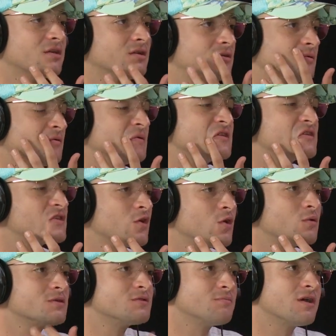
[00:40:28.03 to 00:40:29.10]
Even
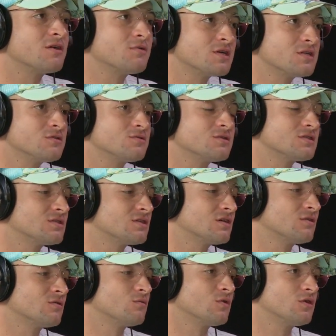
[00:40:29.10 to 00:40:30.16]
so, it's very
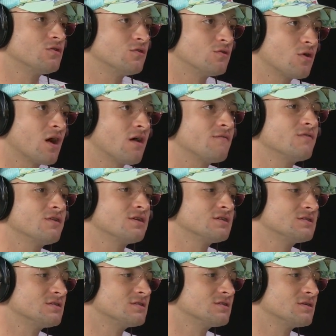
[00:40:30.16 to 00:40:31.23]
interesting when you have
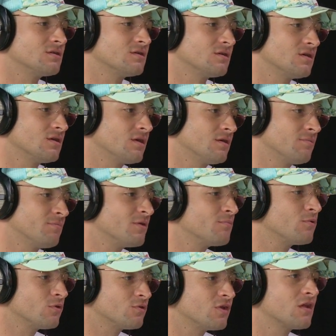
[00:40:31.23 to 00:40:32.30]
these
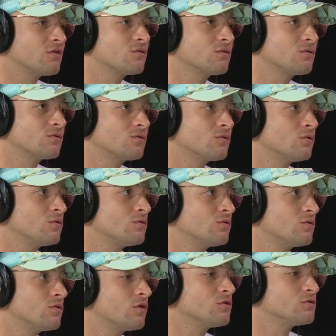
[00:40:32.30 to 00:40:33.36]
people that could
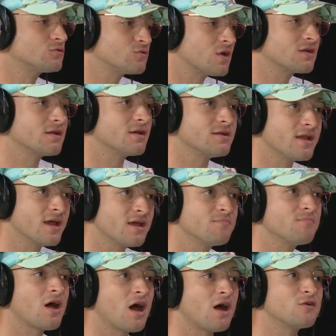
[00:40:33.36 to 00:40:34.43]
construct a
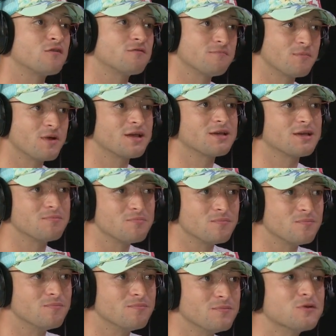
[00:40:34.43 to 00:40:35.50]
name out of making
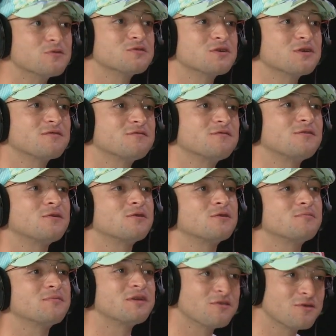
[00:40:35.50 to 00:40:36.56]
music for
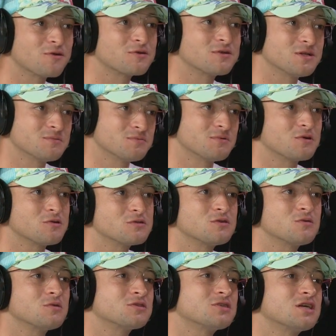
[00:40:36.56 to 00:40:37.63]
video clips, because it
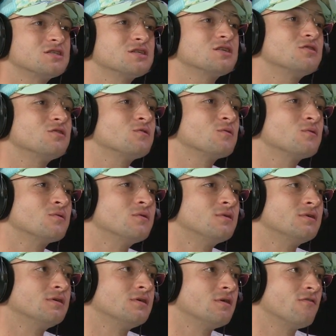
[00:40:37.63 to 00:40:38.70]
was such a new
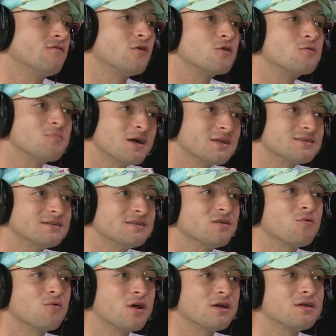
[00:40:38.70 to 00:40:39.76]
format in a
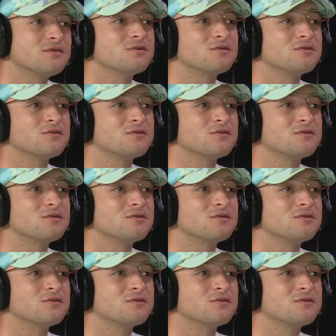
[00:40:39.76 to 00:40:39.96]
way,